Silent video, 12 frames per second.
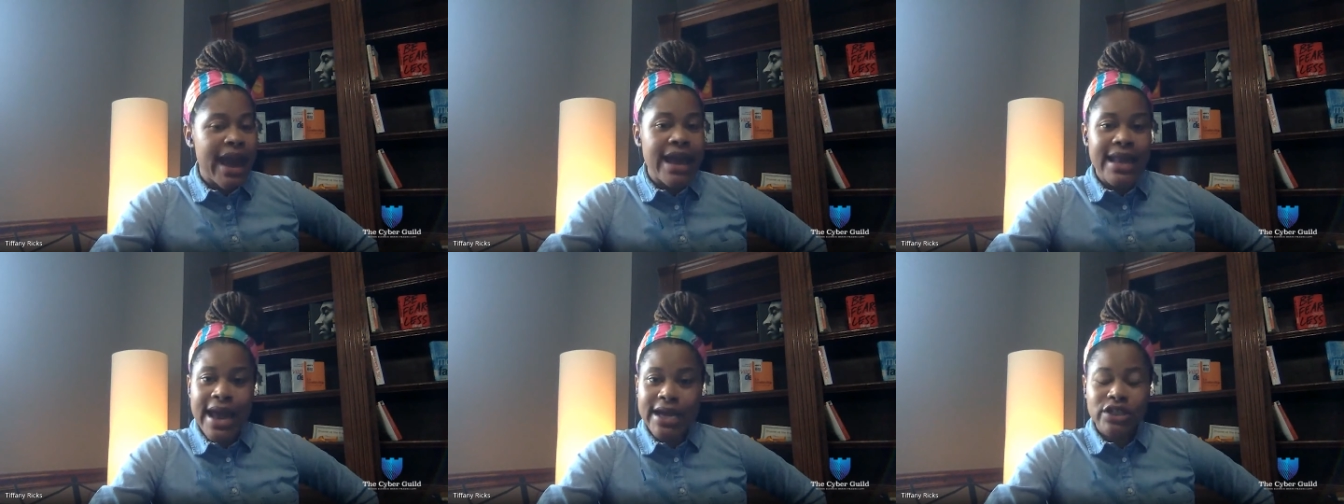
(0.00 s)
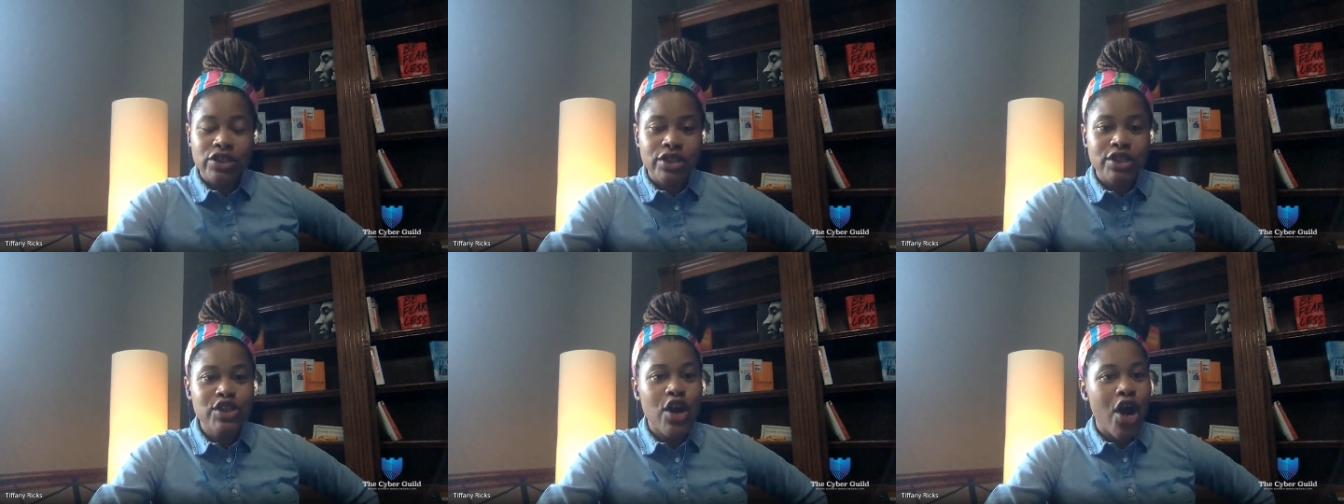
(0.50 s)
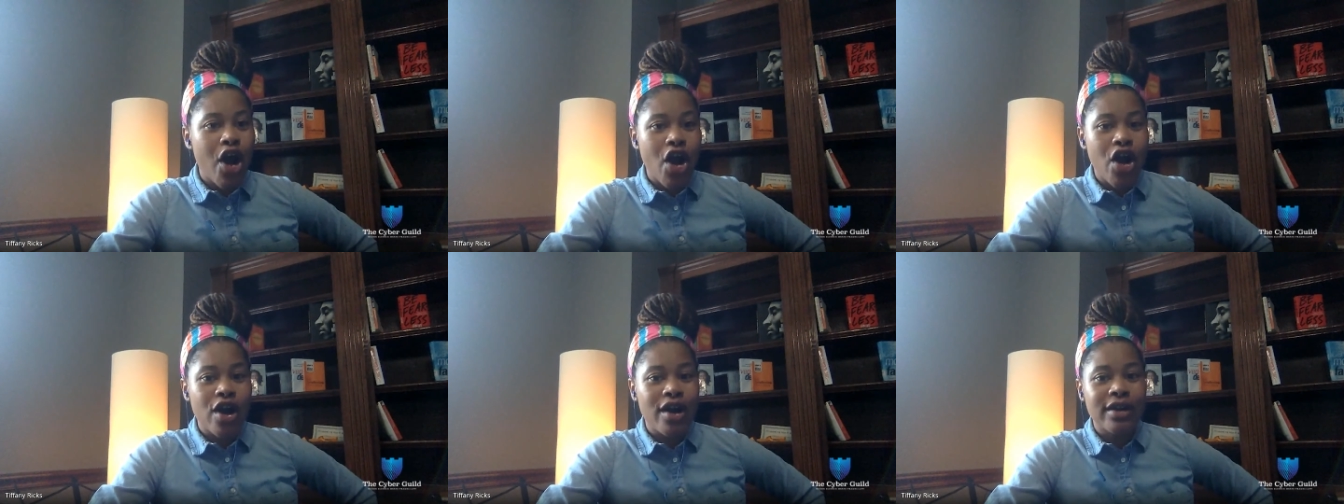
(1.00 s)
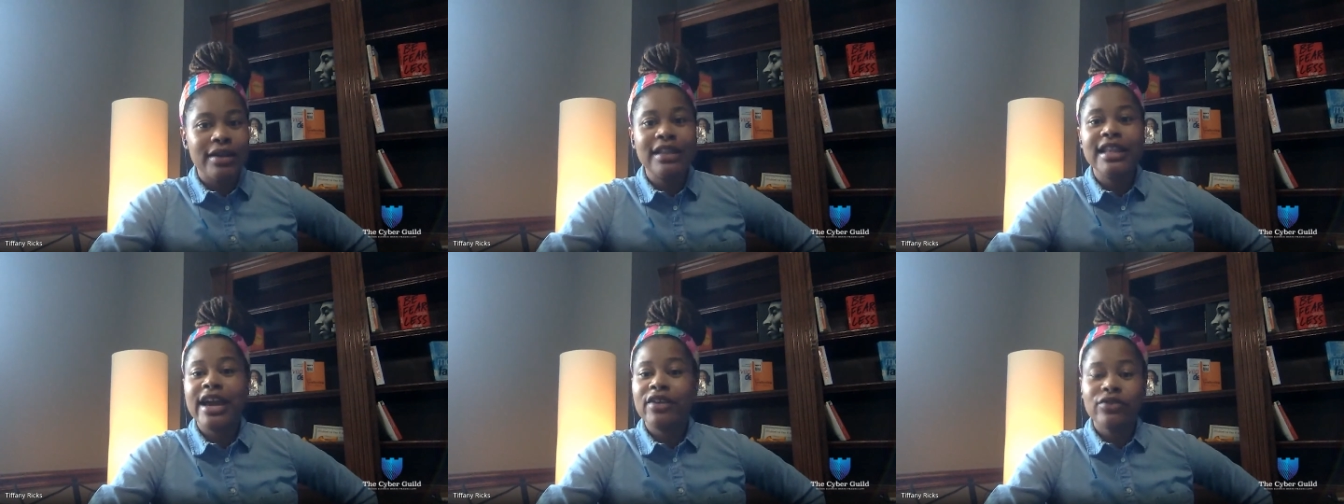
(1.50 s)
actors are
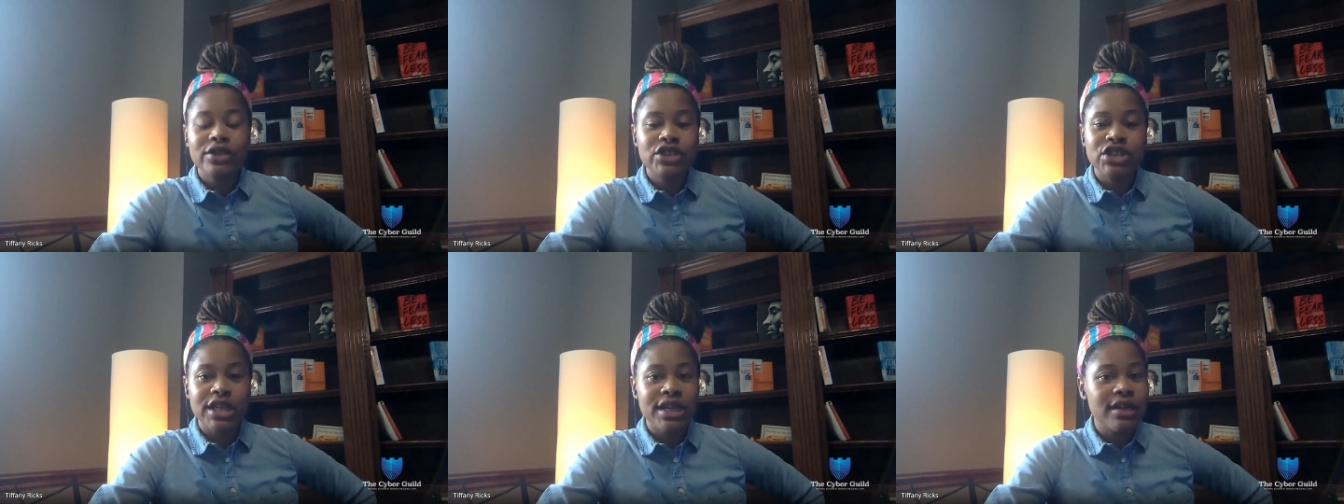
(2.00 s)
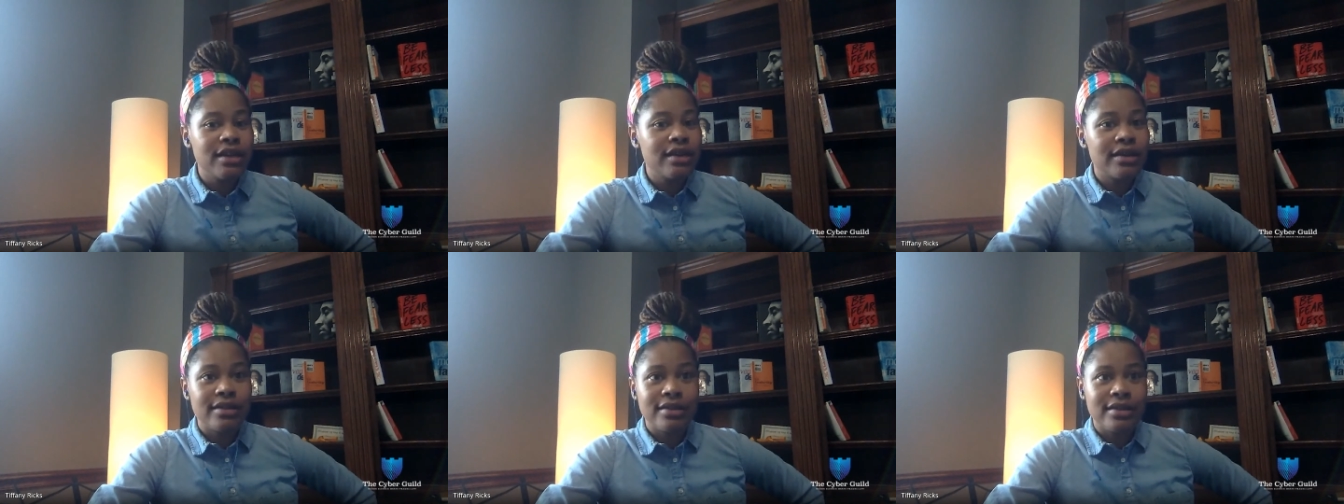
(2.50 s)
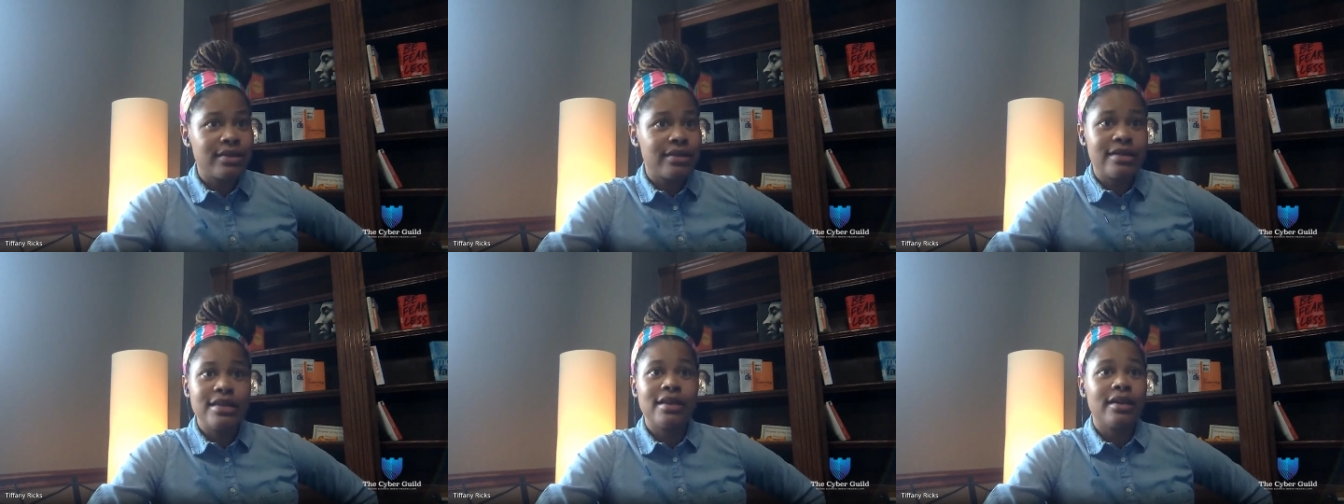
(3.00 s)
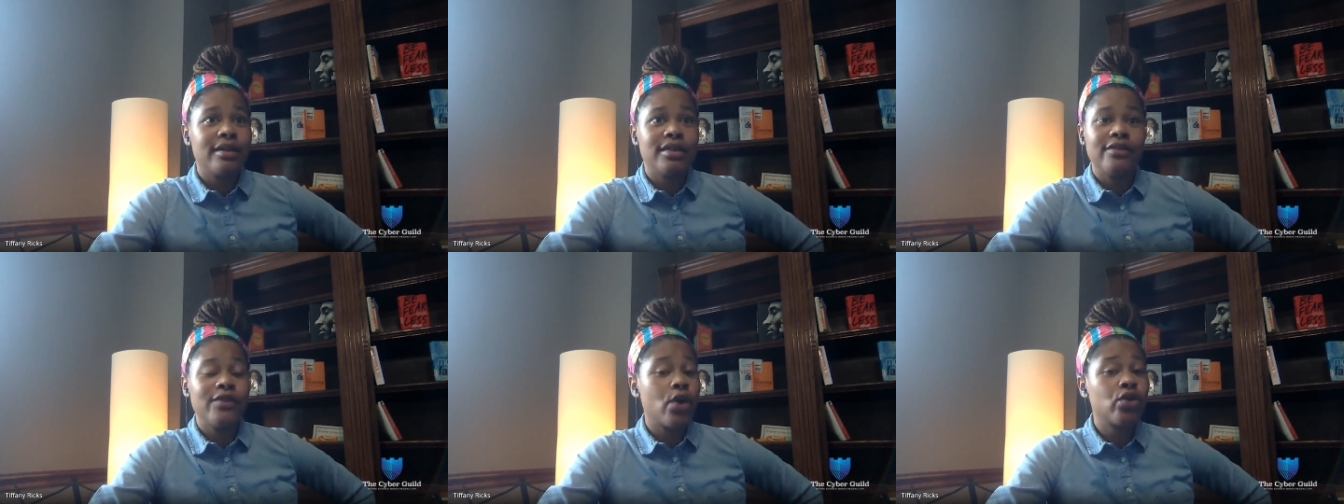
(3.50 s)
leveraging the
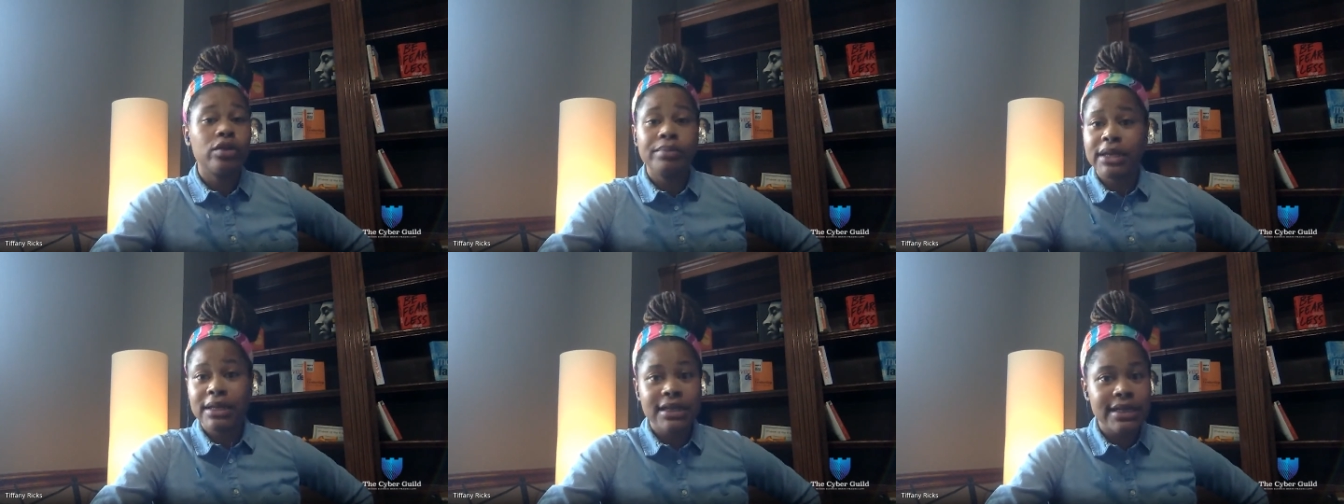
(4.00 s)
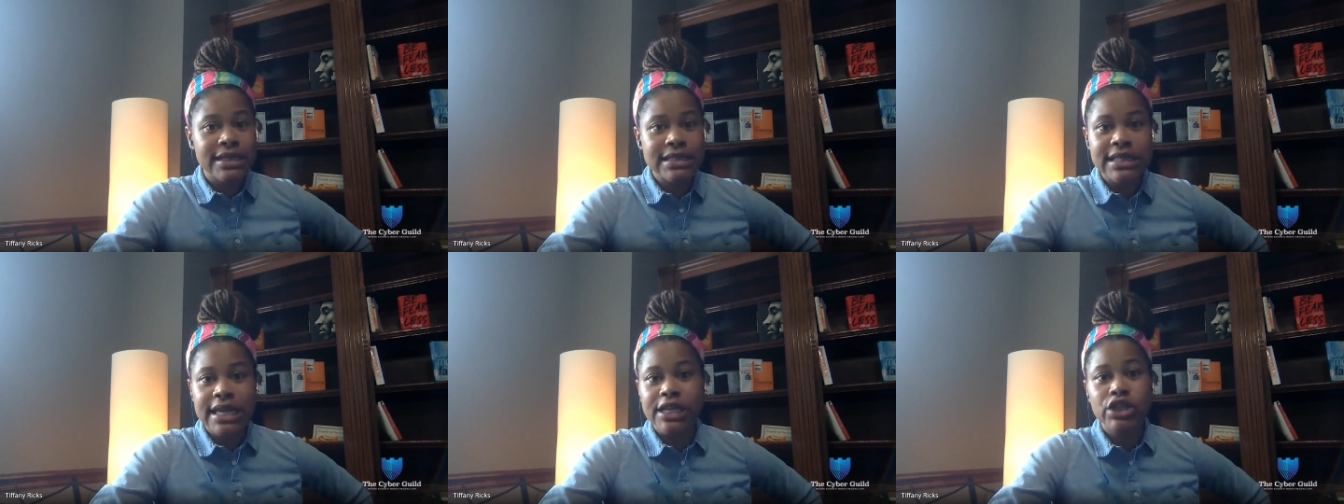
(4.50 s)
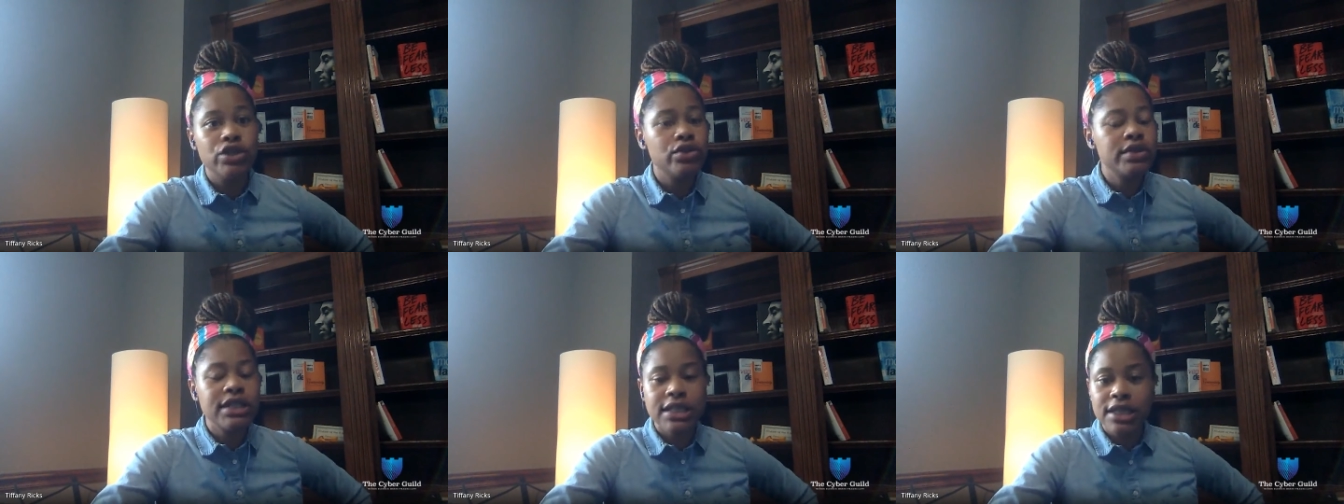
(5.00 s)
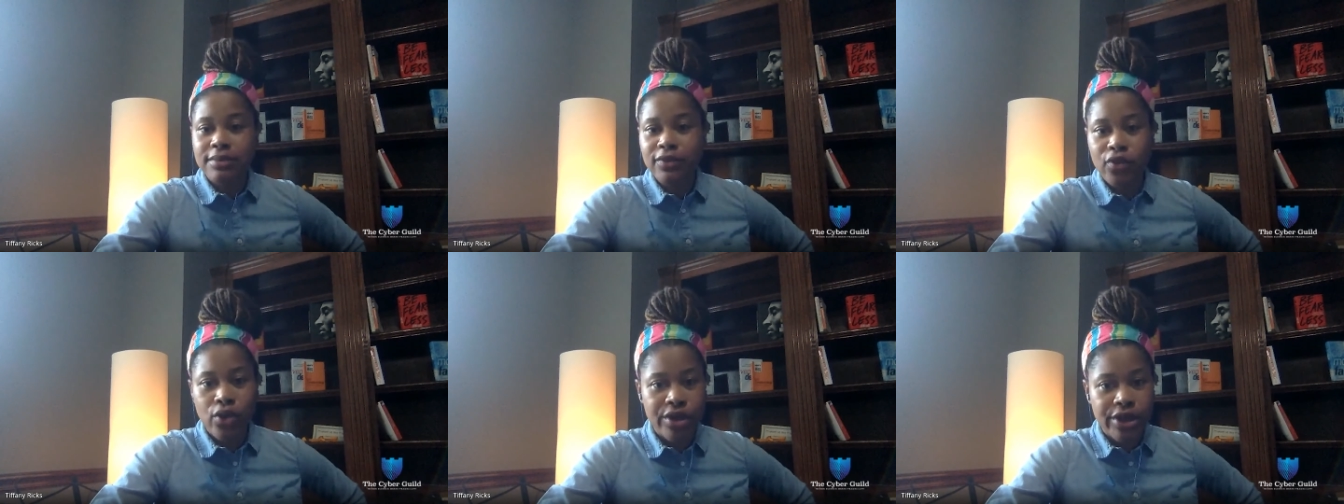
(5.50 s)
vulnerabilities and using them
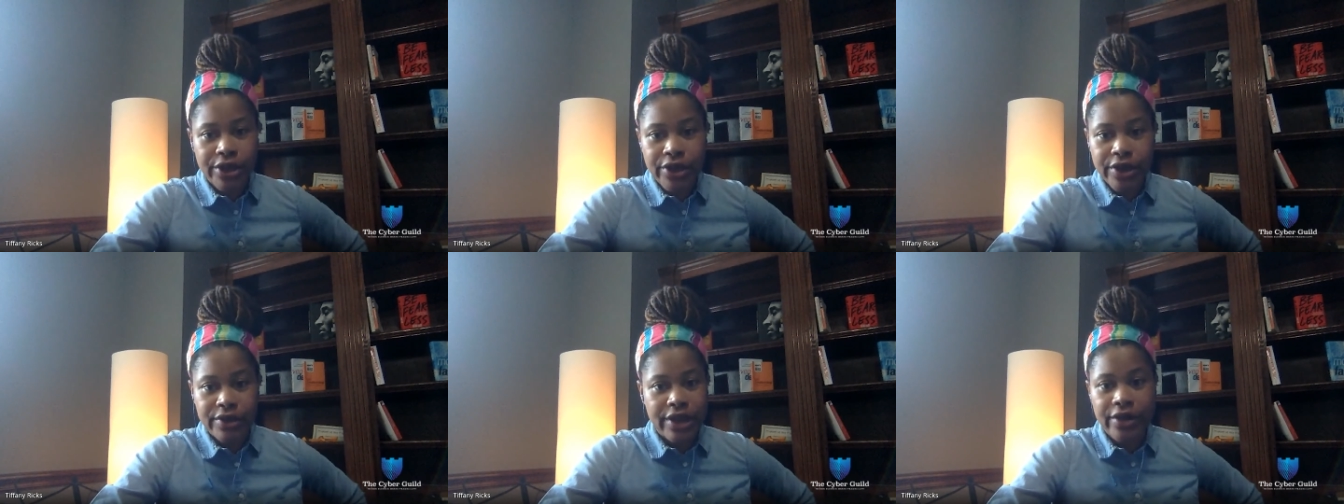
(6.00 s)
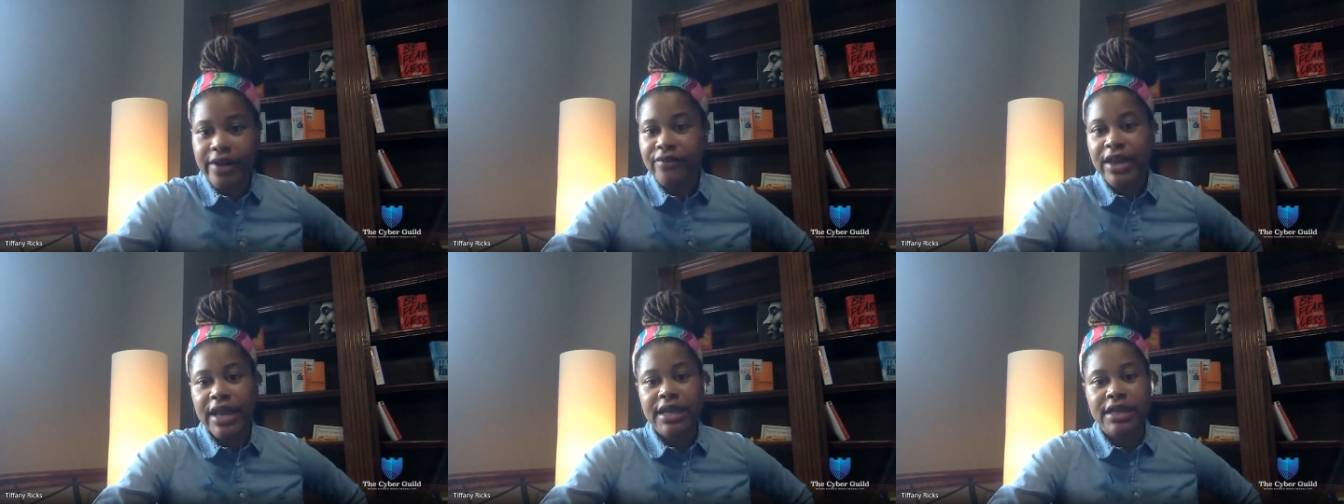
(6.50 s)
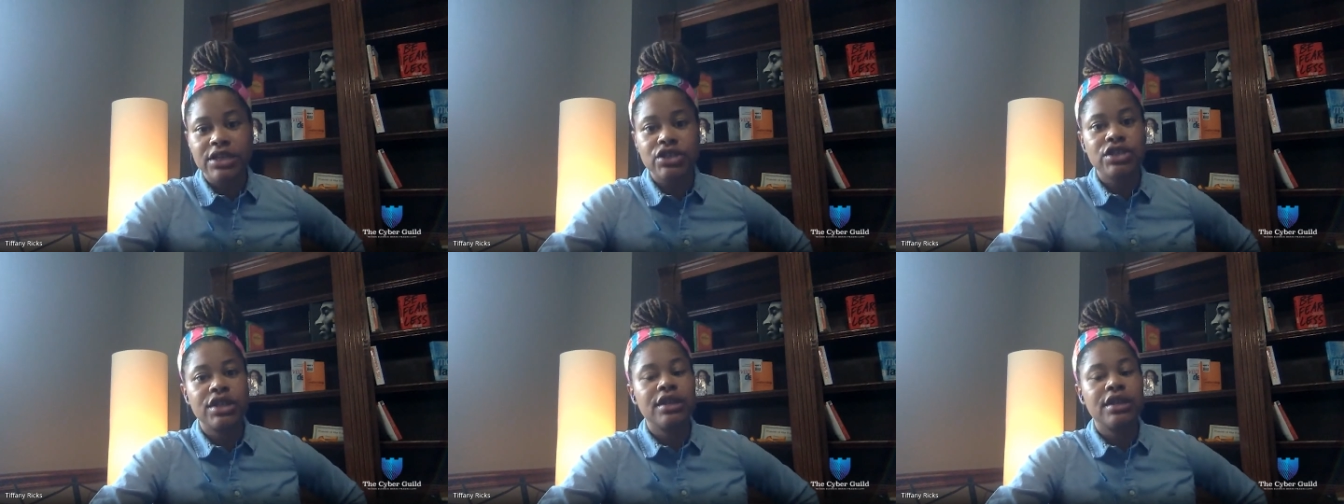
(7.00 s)
for their advantage.